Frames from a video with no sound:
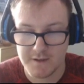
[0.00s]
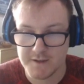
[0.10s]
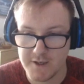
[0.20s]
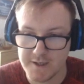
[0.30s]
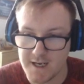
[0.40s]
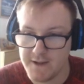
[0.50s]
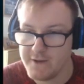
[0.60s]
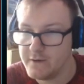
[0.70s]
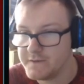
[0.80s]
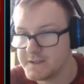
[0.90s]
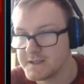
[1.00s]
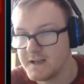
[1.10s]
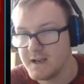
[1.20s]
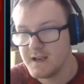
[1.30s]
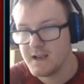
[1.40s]
search out the
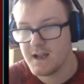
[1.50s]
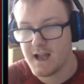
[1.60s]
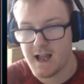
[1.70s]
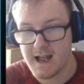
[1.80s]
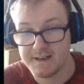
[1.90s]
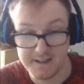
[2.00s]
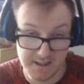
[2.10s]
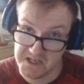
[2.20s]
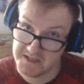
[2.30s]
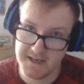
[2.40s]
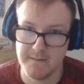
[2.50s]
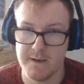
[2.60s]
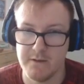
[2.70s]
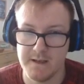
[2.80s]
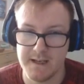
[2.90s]
others, and it's going to
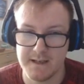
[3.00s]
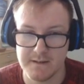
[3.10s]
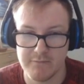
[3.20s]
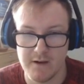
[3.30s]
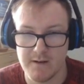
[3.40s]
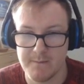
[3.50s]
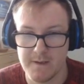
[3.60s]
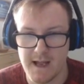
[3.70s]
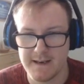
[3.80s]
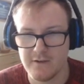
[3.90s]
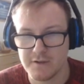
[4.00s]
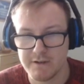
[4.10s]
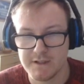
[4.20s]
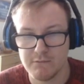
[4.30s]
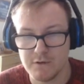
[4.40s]
mill your deck as well. And
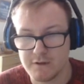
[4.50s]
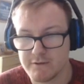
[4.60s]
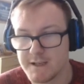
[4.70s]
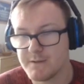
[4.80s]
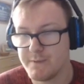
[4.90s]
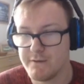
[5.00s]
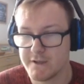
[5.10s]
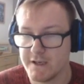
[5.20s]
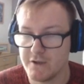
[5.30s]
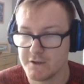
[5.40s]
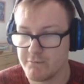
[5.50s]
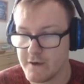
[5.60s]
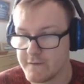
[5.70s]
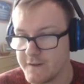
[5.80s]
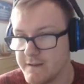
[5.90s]
also it's a water attribute, so it does
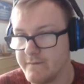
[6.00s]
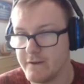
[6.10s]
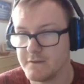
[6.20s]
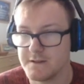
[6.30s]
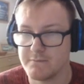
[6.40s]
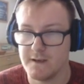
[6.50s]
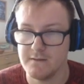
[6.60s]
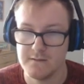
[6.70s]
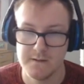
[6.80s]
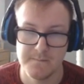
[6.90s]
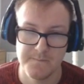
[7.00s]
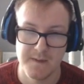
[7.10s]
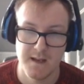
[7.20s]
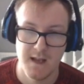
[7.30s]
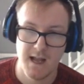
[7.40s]
work for the invokes as well.
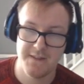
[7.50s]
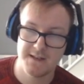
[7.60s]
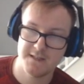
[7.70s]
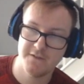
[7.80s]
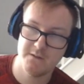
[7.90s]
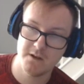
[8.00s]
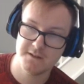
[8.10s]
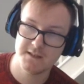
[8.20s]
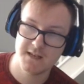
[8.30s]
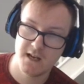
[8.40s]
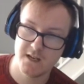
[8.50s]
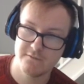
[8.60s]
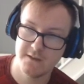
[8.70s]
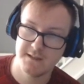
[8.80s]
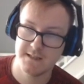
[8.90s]
And that's it from the monsters,
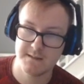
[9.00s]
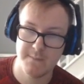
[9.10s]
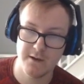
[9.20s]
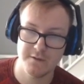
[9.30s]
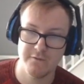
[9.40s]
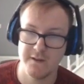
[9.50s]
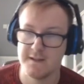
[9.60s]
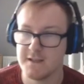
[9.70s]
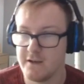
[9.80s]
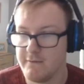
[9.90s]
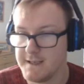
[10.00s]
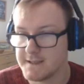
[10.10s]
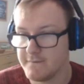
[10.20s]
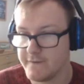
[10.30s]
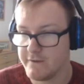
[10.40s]
guys. Running to the spells, you're running the 2
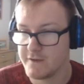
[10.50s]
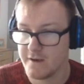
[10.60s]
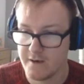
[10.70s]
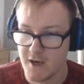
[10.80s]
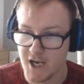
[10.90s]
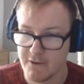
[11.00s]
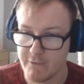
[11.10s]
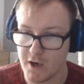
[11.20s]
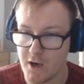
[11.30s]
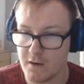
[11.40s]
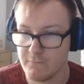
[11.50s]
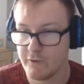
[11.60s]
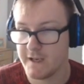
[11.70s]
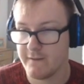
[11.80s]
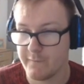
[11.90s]
instant fusion. We are
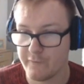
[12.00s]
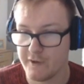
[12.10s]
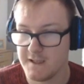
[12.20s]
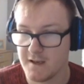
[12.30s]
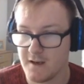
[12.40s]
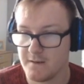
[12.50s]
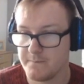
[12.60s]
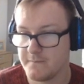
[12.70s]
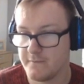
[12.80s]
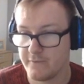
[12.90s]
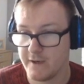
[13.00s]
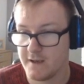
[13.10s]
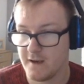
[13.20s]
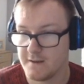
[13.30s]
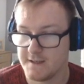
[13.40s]
running 3
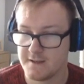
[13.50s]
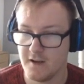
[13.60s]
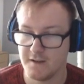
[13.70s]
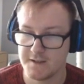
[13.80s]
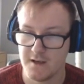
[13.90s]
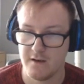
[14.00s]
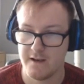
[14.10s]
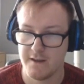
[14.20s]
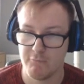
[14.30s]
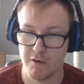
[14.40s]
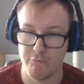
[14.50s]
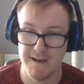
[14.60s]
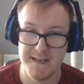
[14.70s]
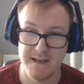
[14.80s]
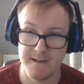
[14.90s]
cards this card can target. The 1
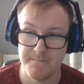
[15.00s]
Winder,